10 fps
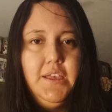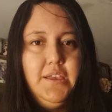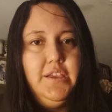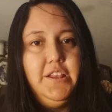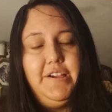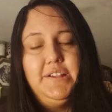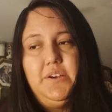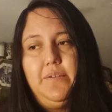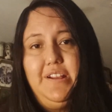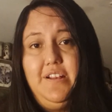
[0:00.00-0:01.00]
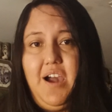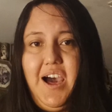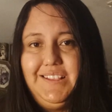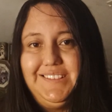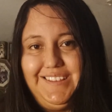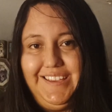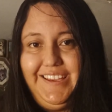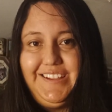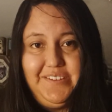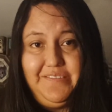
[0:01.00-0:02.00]
you know, I don't want to not see,
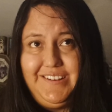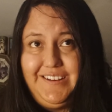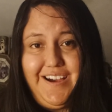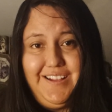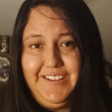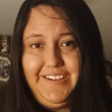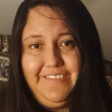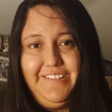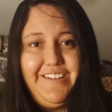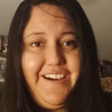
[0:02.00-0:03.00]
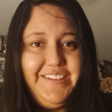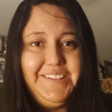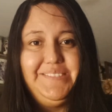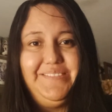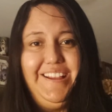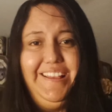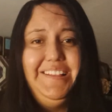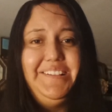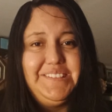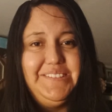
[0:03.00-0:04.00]
I don't want to not know, and not explain,
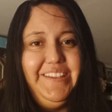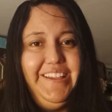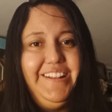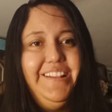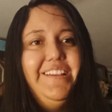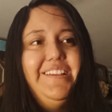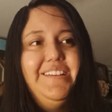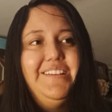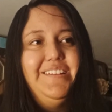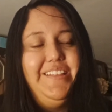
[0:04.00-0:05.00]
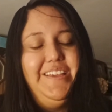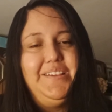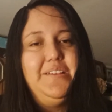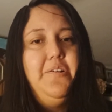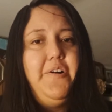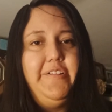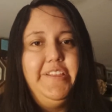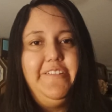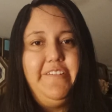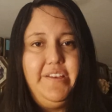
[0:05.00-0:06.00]
explain, like
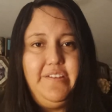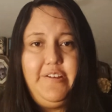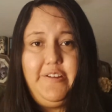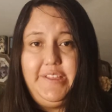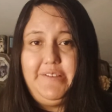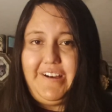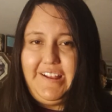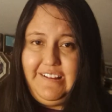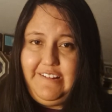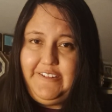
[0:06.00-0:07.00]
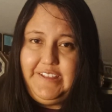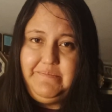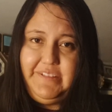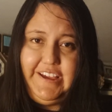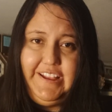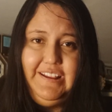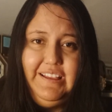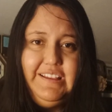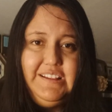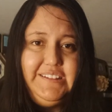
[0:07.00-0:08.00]
holy oil, holy water, holy blood,
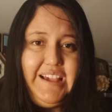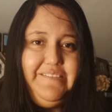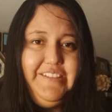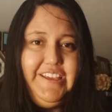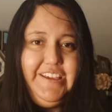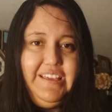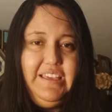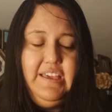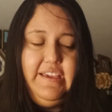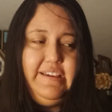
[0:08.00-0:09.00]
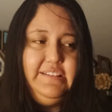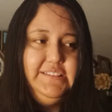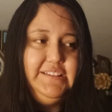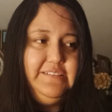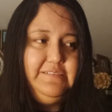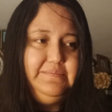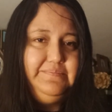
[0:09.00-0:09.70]
type of thing. And so,